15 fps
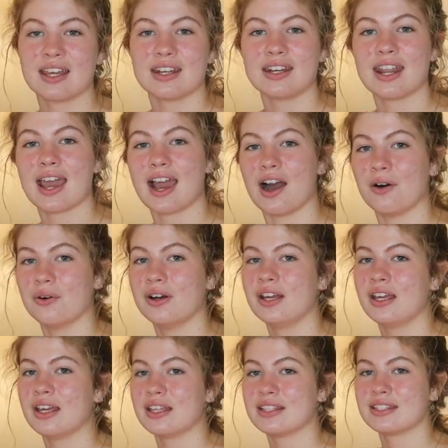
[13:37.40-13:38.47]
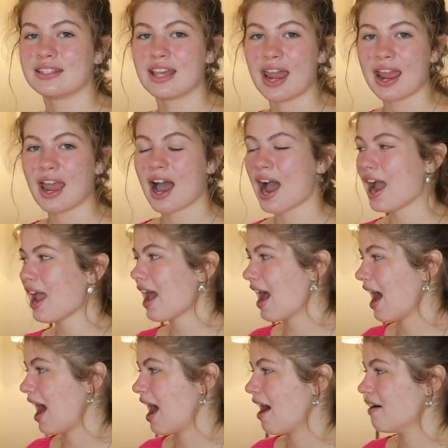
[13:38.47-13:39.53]
Now, say I
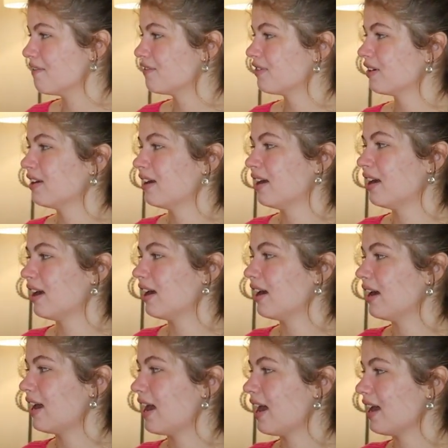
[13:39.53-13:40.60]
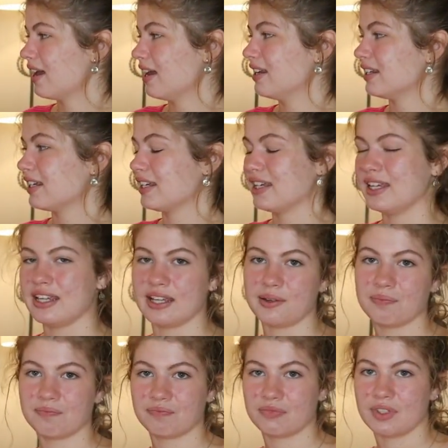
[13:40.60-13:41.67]
have an
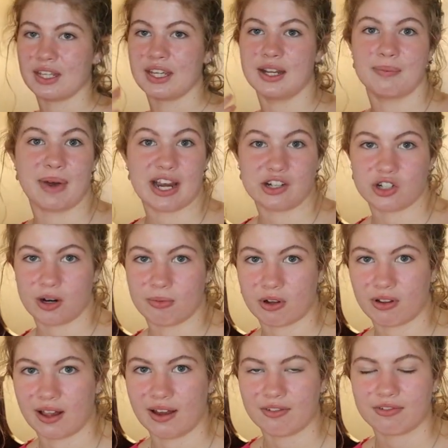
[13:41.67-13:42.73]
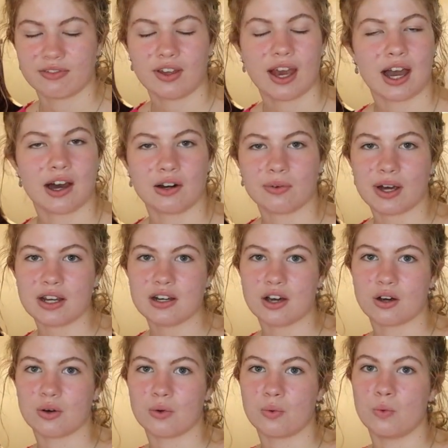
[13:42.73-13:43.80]
E in my treble clef. How do I
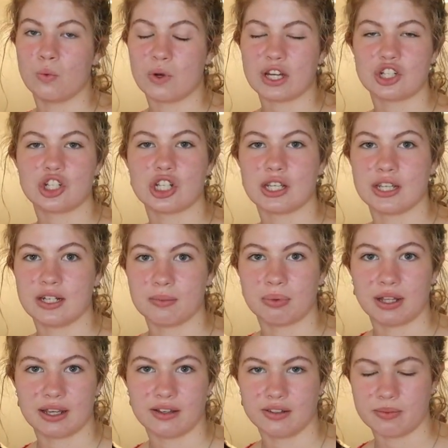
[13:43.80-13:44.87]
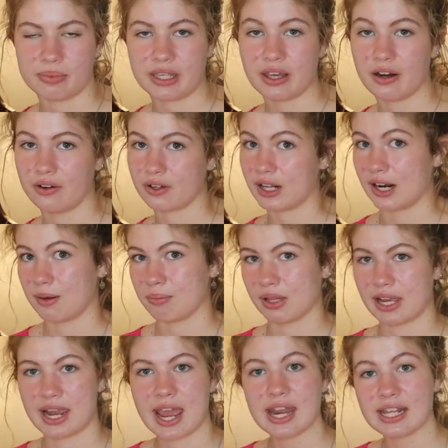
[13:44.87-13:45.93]
know which E to play on the piano? Can I
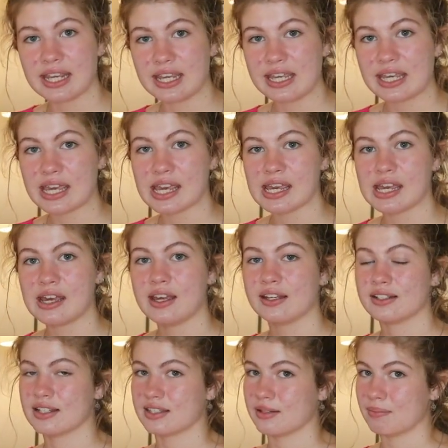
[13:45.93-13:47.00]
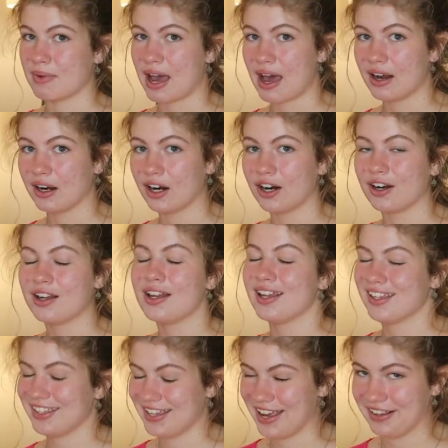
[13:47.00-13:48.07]
play any E? Does it matter?
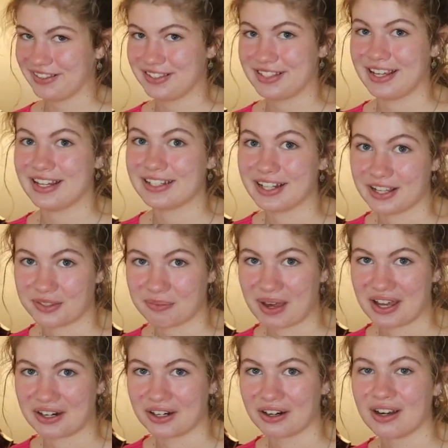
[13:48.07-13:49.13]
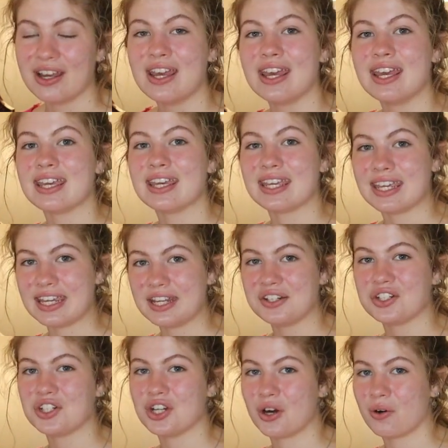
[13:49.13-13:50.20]
Yes, it does matter.
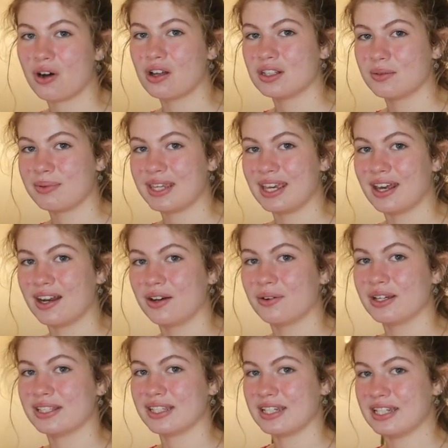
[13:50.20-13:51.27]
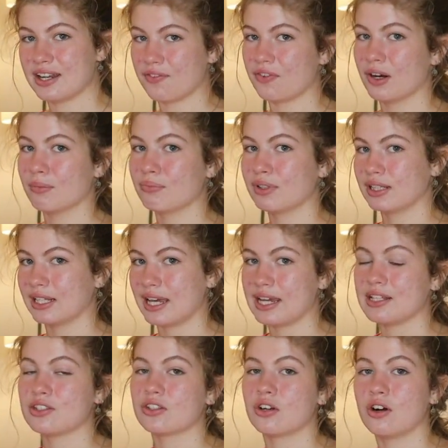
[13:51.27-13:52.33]
Each note on the piano is a different
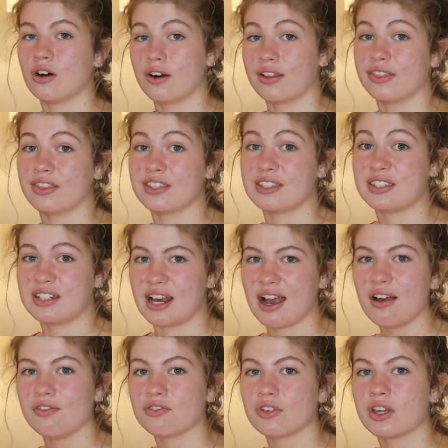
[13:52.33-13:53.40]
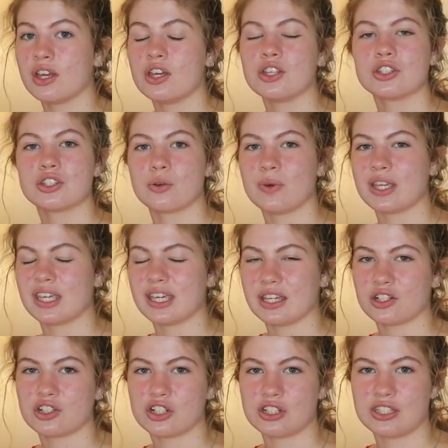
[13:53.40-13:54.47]
place on the staff, so we
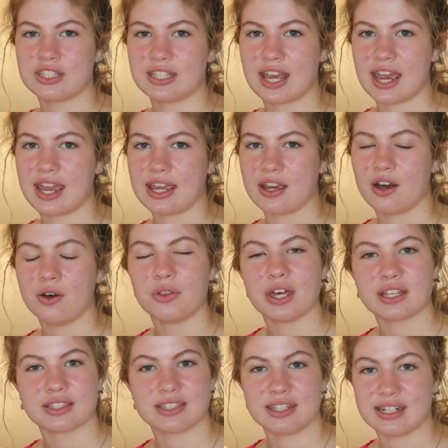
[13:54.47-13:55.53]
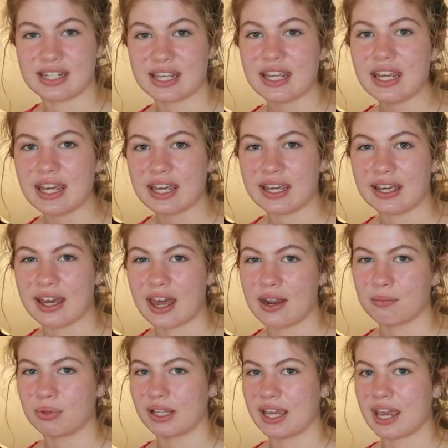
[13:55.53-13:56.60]
can't just say, oh, that's an E,
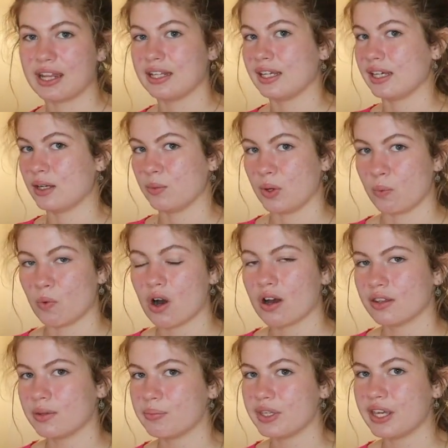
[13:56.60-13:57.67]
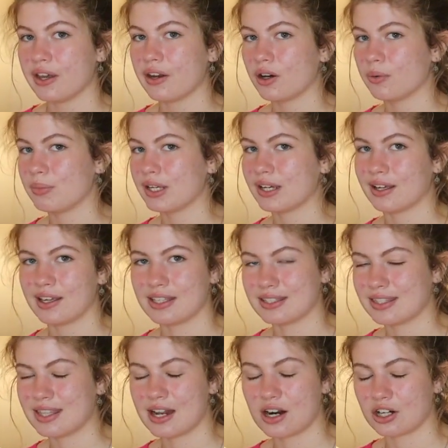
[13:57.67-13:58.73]
and play any E we want on the piano
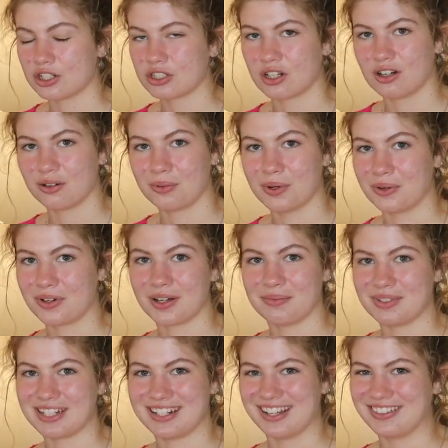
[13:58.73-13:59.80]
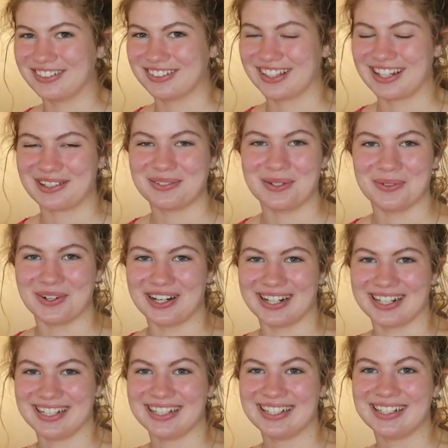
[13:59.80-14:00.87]
because then our song won't come together like we want
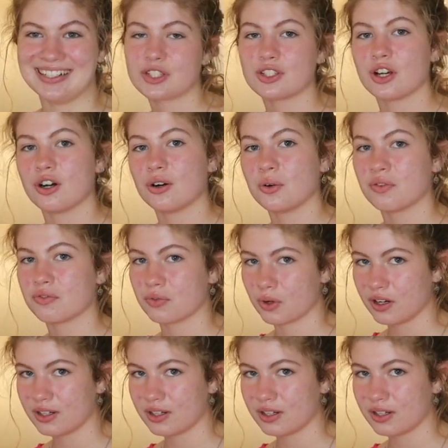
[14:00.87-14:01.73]
it. So, for